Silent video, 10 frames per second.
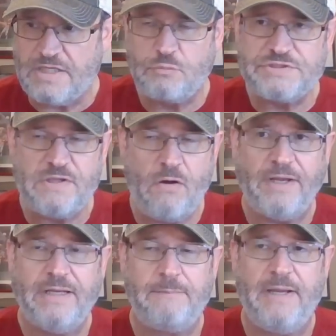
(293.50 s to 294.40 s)
it was
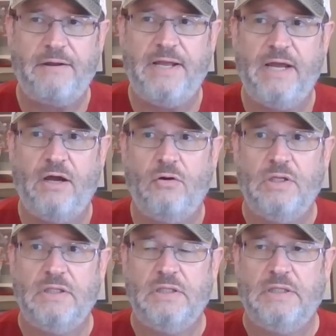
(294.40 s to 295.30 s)
talking about
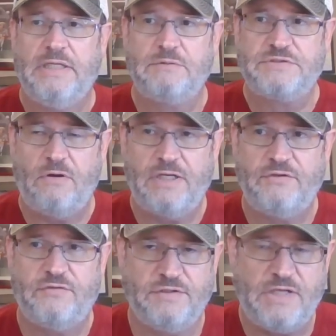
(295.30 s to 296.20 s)
how it was
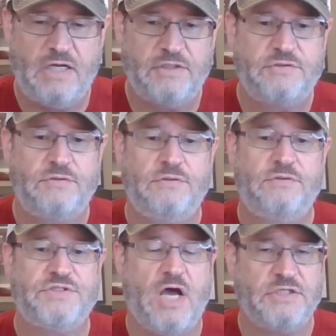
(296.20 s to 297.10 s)
talking to
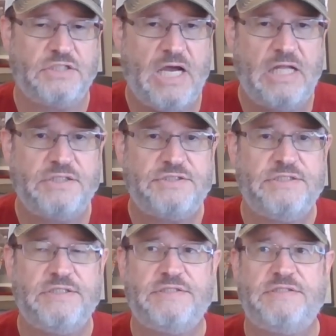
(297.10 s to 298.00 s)
doctors,
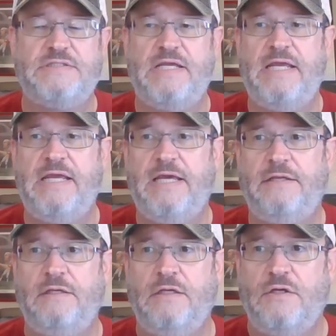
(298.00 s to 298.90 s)
oncologists,
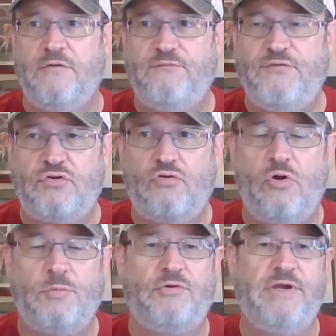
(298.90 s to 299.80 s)
and funeral
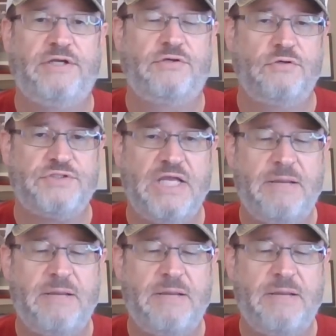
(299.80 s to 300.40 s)
home directors,